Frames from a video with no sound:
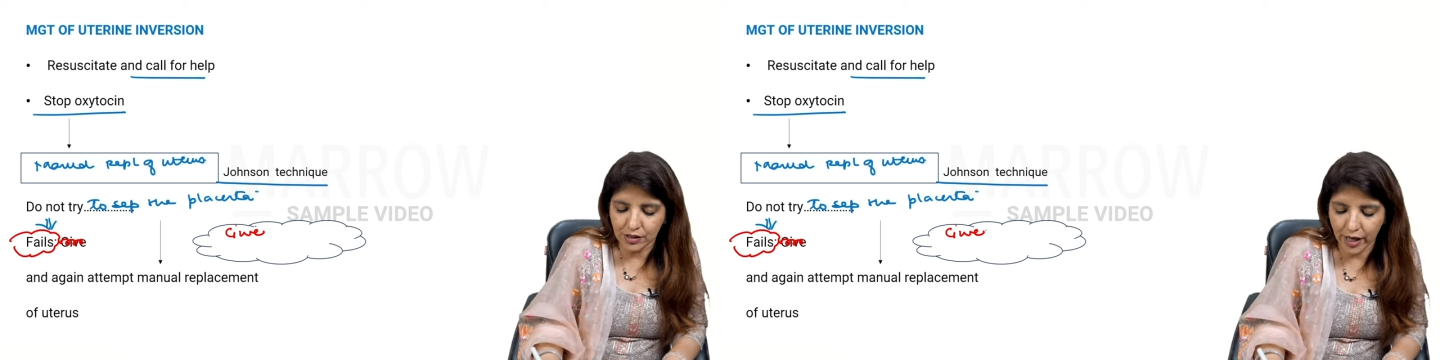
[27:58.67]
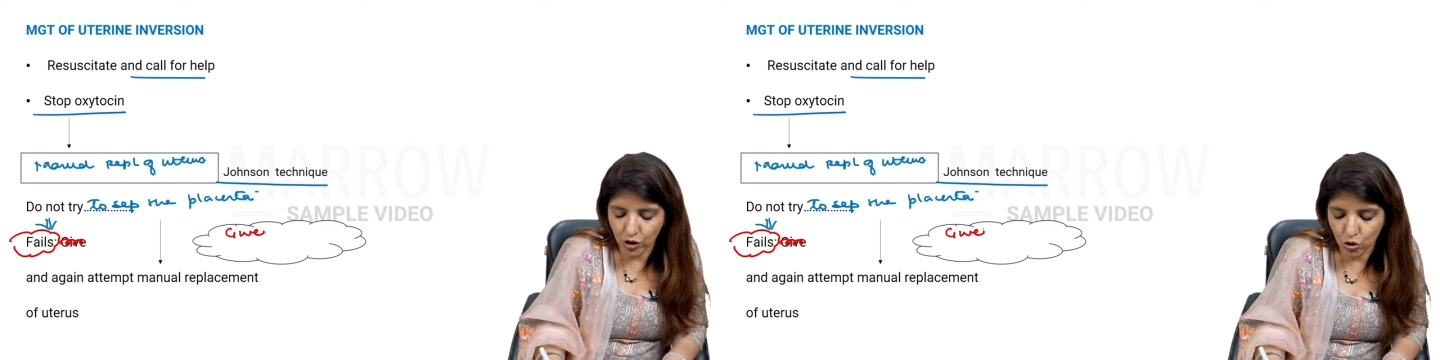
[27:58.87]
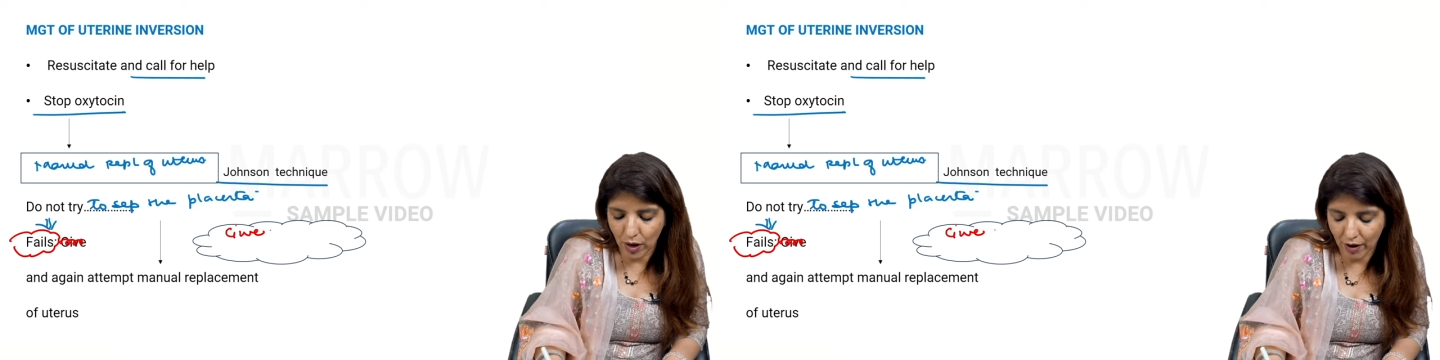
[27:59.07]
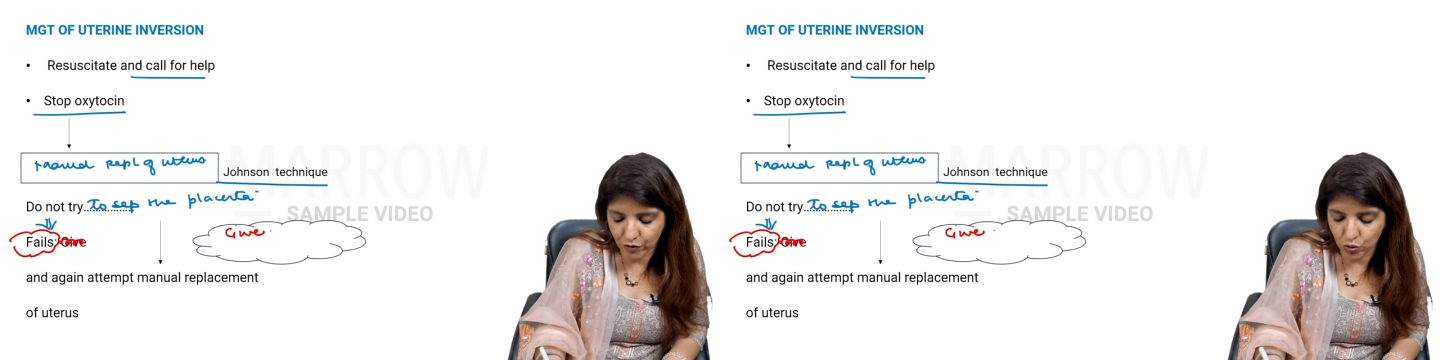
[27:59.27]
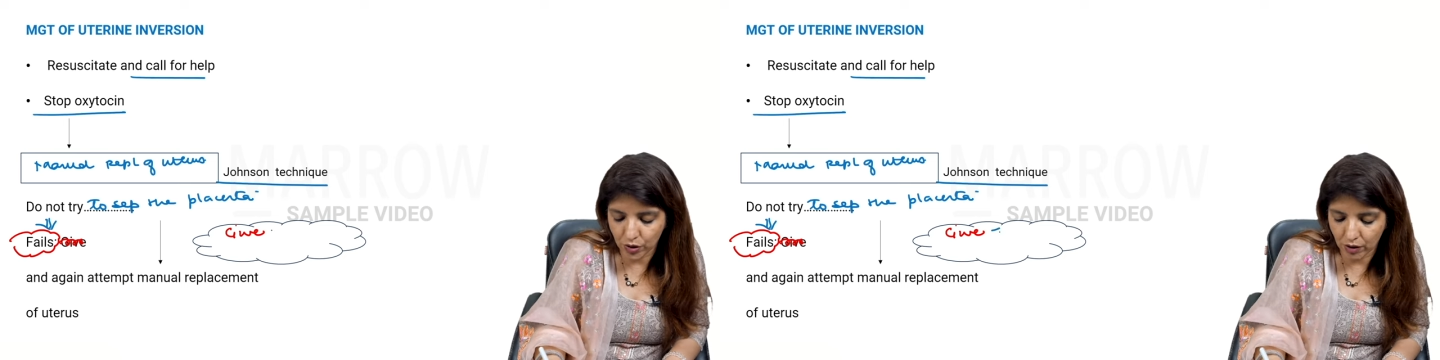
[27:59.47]
then you
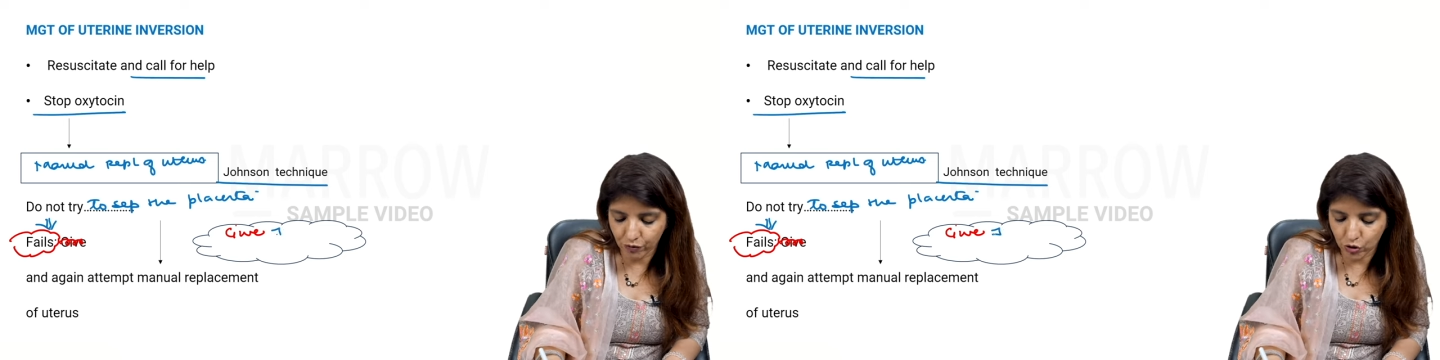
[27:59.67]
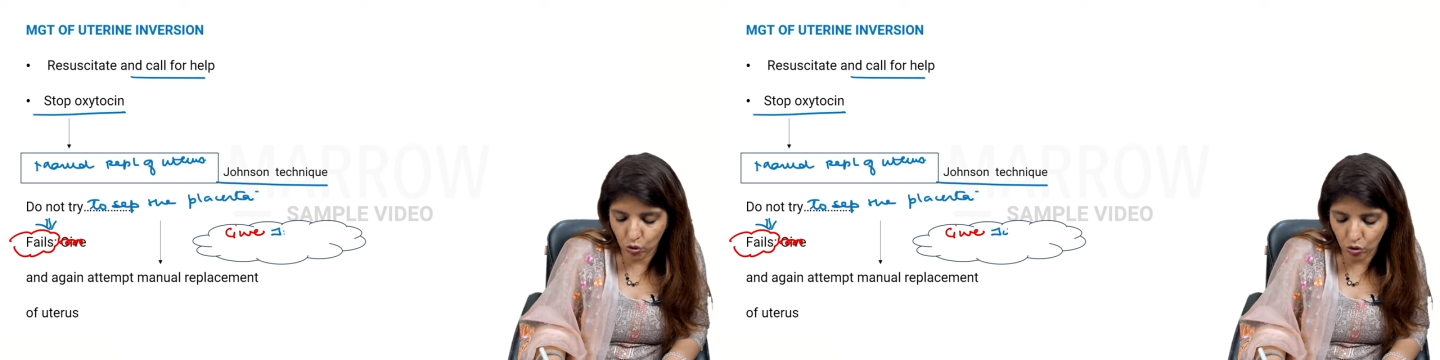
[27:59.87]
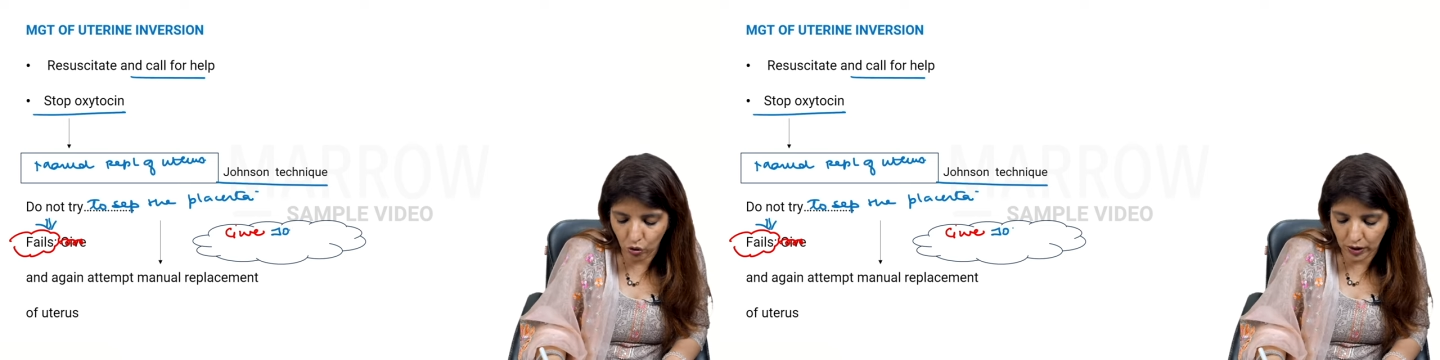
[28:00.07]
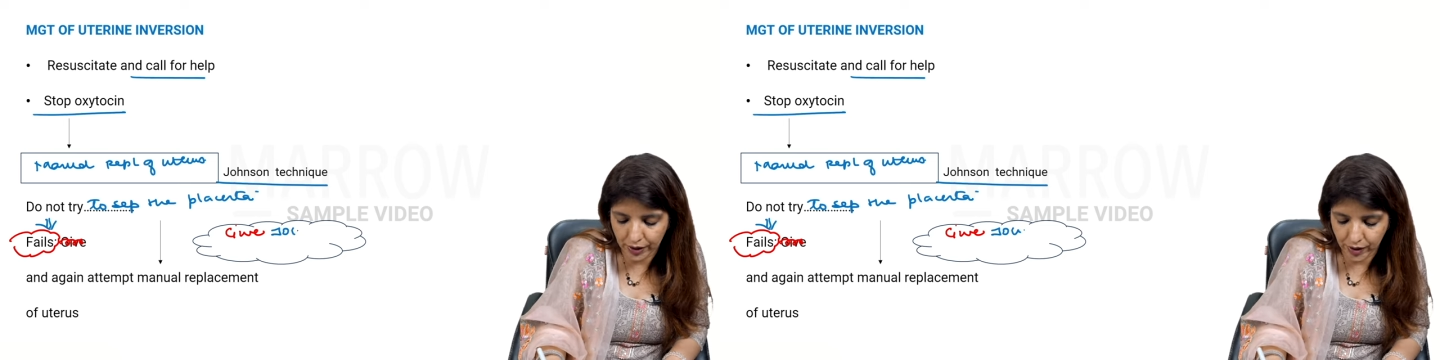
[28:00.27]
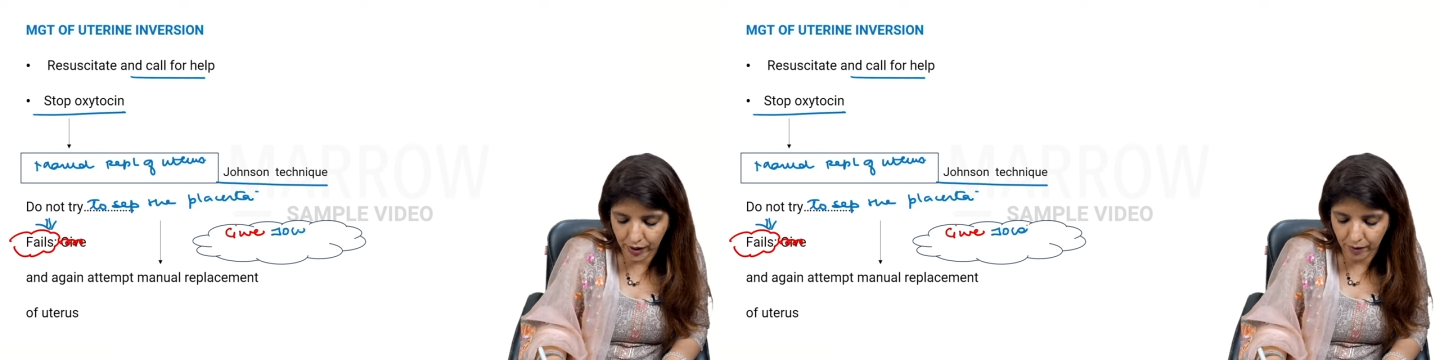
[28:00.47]
have to give
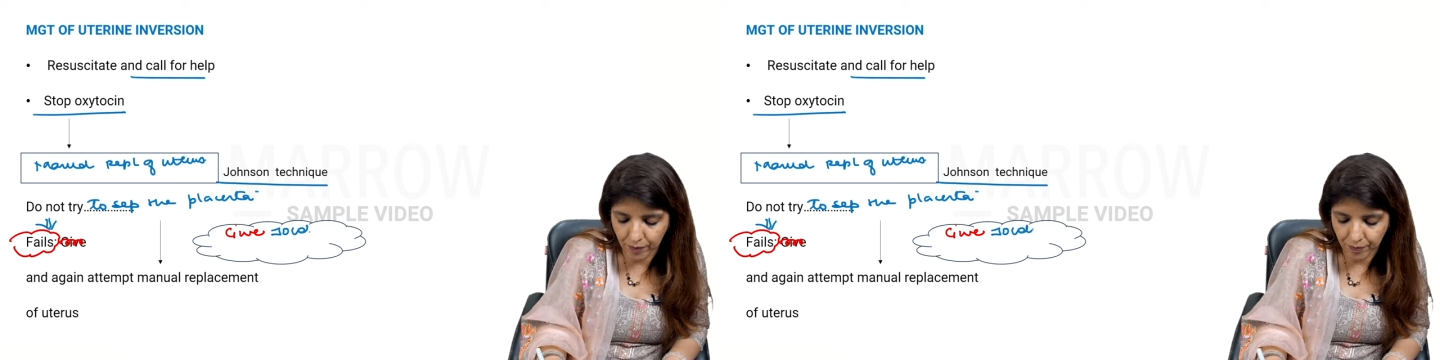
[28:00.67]
tocolytic.